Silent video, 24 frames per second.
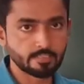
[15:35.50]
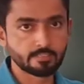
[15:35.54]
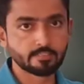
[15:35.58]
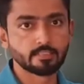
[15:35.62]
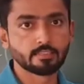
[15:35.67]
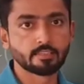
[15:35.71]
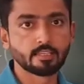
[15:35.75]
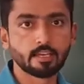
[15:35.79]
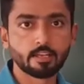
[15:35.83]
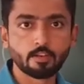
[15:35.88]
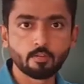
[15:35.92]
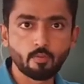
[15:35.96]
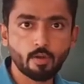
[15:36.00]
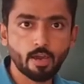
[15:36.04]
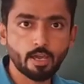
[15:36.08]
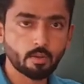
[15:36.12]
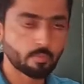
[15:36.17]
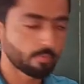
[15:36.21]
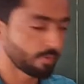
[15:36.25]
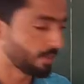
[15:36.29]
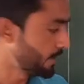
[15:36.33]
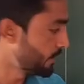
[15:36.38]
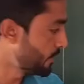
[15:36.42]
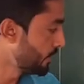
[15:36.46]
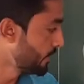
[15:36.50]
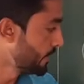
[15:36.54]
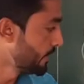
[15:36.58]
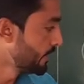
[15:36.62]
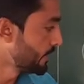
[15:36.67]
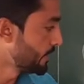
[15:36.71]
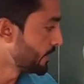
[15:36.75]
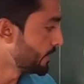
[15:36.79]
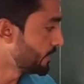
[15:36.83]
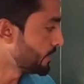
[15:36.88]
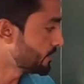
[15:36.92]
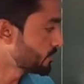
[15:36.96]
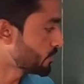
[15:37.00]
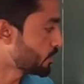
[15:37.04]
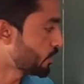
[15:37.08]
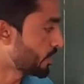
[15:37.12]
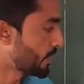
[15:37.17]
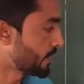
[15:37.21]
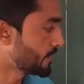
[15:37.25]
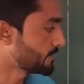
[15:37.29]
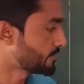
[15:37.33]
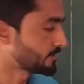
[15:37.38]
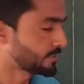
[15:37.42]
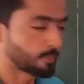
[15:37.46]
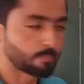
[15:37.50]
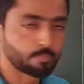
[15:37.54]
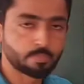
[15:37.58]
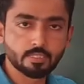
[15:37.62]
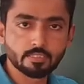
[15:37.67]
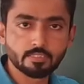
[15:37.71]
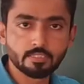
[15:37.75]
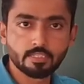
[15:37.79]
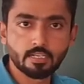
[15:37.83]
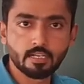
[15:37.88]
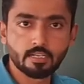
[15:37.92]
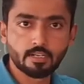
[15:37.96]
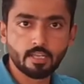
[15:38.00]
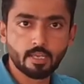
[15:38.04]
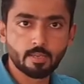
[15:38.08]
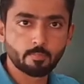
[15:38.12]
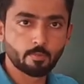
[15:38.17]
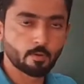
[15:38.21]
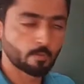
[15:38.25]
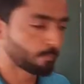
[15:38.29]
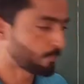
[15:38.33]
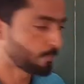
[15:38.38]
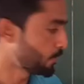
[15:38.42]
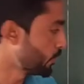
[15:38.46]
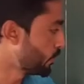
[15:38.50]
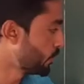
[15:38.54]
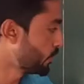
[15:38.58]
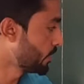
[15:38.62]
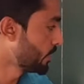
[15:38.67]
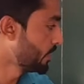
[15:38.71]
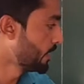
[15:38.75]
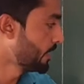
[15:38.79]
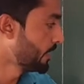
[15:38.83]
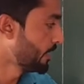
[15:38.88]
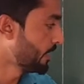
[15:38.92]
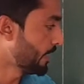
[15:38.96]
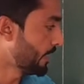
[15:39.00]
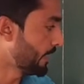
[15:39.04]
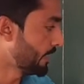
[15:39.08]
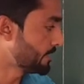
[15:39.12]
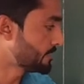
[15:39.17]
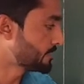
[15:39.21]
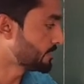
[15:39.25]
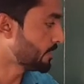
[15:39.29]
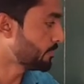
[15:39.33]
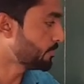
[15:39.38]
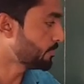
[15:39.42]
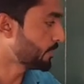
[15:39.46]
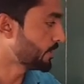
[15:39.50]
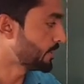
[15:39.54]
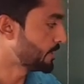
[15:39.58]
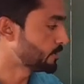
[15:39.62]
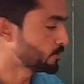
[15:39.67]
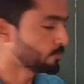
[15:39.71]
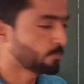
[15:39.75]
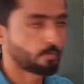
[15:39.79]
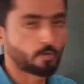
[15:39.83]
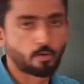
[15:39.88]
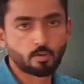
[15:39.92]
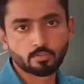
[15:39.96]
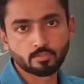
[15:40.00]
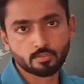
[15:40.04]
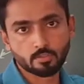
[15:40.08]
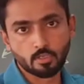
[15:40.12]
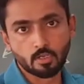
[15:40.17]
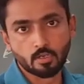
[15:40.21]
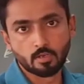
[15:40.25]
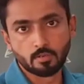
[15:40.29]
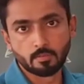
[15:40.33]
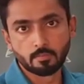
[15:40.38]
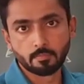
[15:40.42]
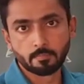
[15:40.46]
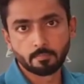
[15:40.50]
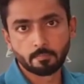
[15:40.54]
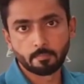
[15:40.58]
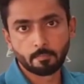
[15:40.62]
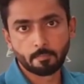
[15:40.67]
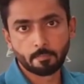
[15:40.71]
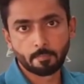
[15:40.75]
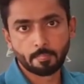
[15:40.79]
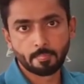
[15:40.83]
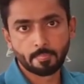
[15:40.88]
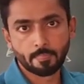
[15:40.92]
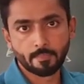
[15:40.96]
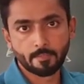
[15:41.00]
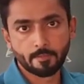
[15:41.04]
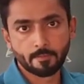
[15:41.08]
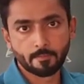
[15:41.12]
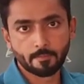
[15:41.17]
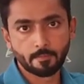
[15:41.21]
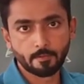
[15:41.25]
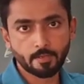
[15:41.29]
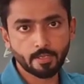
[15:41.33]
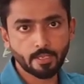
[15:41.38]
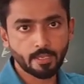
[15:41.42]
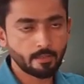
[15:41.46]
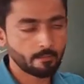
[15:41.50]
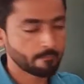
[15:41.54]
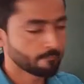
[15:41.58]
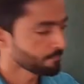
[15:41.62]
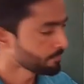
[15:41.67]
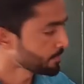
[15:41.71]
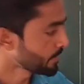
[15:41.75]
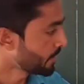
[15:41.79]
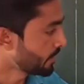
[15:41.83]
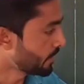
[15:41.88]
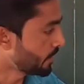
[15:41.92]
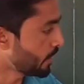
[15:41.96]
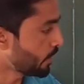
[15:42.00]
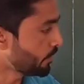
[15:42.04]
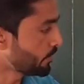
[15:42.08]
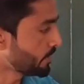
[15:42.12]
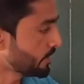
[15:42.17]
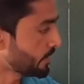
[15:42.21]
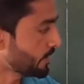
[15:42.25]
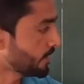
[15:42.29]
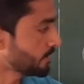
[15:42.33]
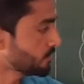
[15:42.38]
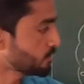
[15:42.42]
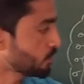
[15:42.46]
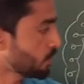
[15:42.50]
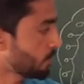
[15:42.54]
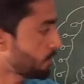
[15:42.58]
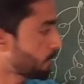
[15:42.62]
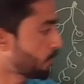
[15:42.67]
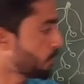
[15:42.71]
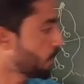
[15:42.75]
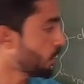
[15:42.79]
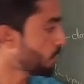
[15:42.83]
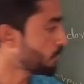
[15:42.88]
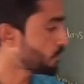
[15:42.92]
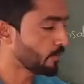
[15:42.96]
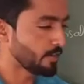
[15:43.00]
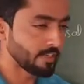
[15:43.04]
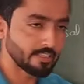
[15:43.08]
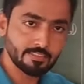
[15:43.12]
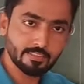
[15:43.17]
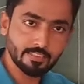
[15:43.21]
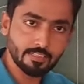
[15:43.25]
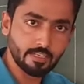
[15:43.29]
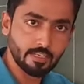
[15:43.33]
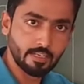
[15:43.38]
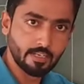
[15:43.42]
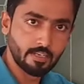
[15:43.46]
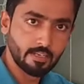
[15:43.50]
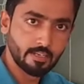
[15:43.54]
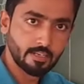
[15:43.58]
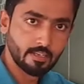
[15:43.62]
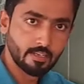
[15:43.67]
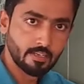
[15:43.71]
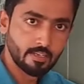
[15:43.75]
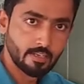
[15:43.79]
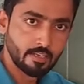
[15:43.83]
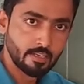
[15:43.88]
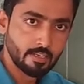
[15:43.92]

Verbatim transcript: release in the environment. It is called as septicidal type of fruit. Example is foxglove. Okay. Now in case of loculicidal,